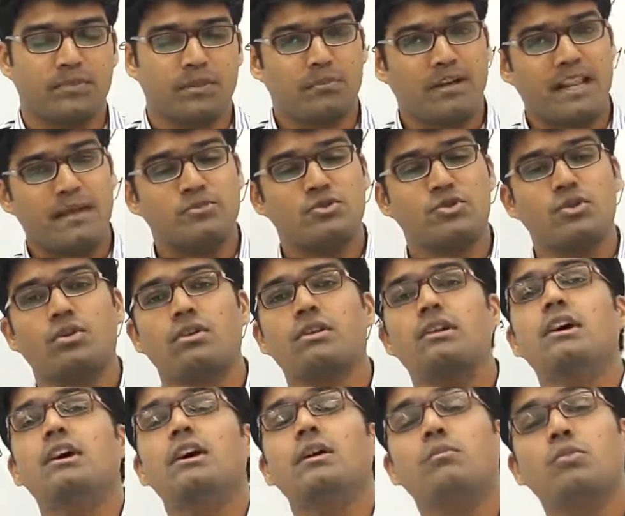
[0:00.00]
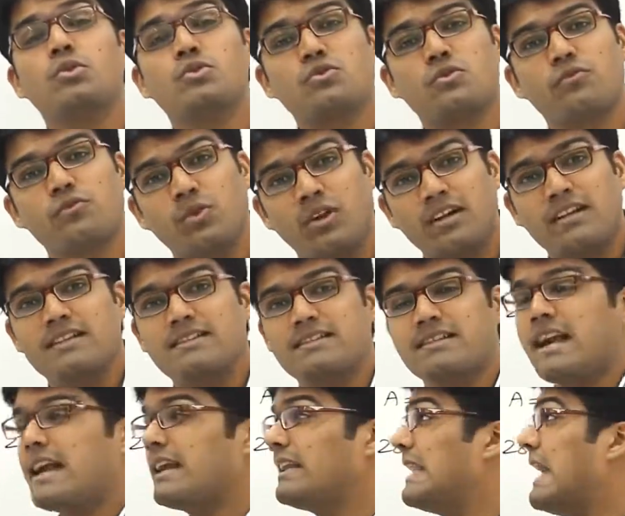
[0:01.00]
But I'm sure most of you
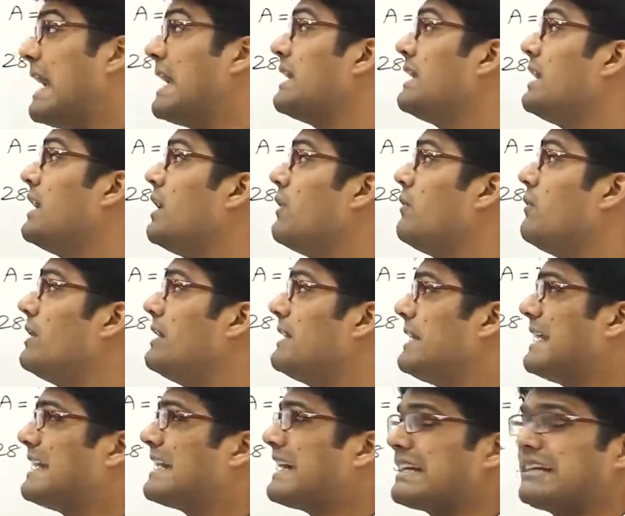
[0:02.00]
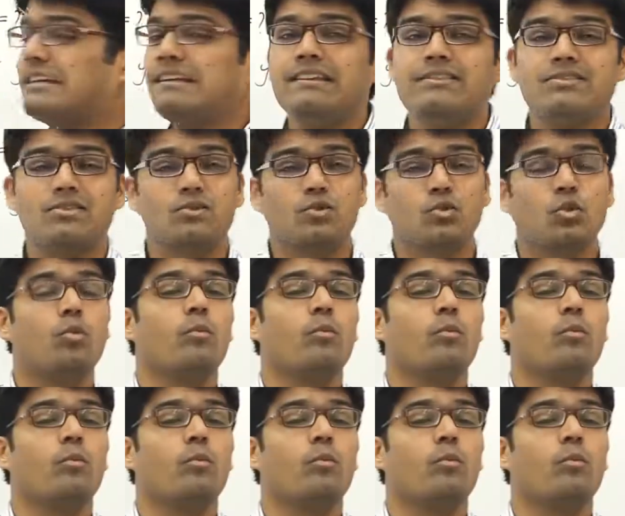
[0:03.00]
understand that we'll take at least 2